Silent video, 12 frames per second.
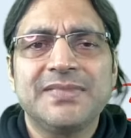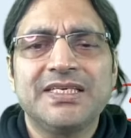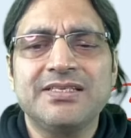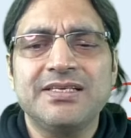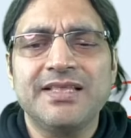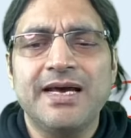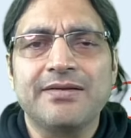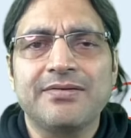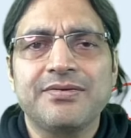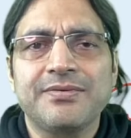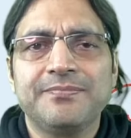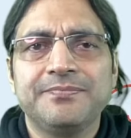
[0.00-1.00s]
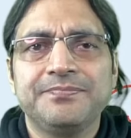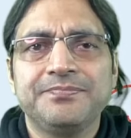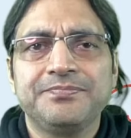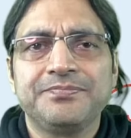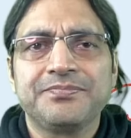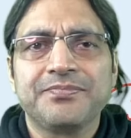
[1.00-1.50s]
Isn't that?
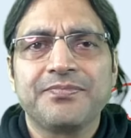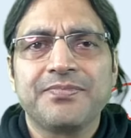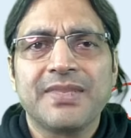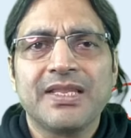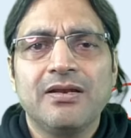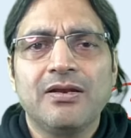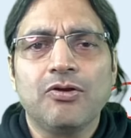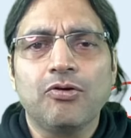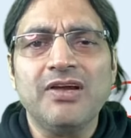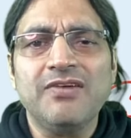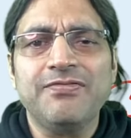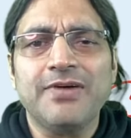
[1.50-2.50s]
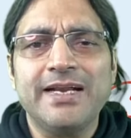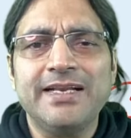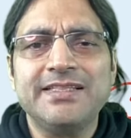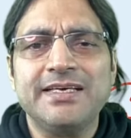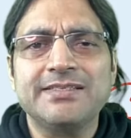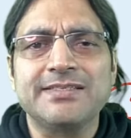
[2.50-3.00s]
Looking for
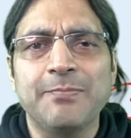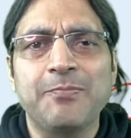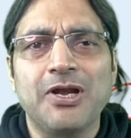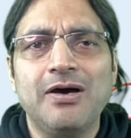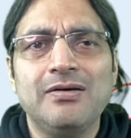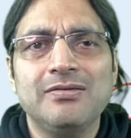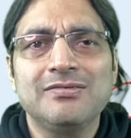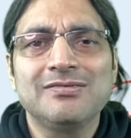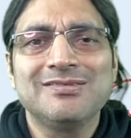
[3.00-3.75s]
anything simpler?